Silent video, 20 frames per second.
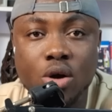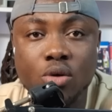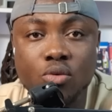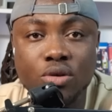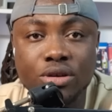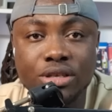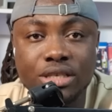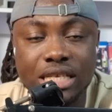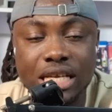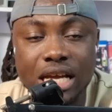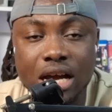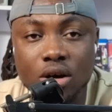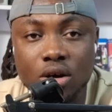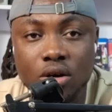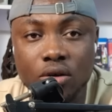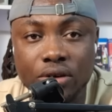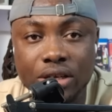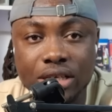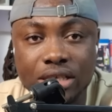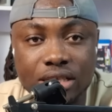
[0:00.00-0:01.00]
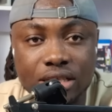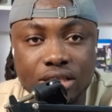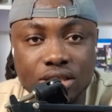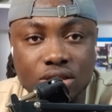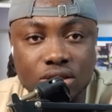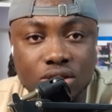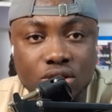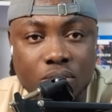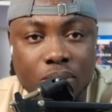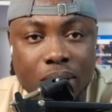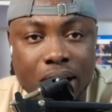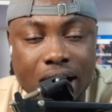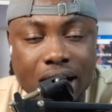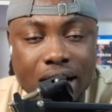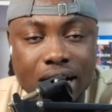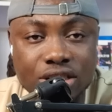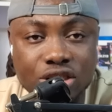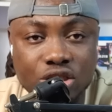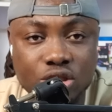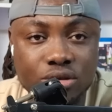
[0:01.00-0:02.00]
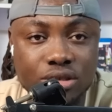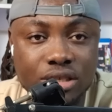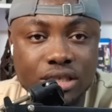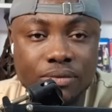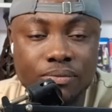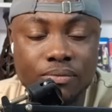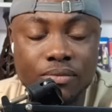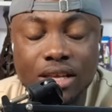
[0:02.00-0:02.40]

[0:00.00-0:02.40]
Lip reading: We'll see how all of these things do go. But Chelsea